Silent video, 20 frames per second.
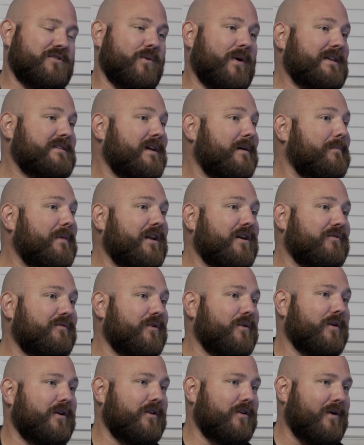So as I'm
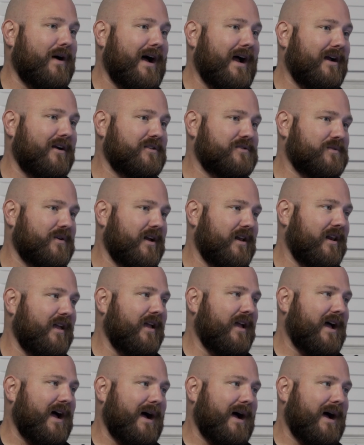interviewing new hires, right,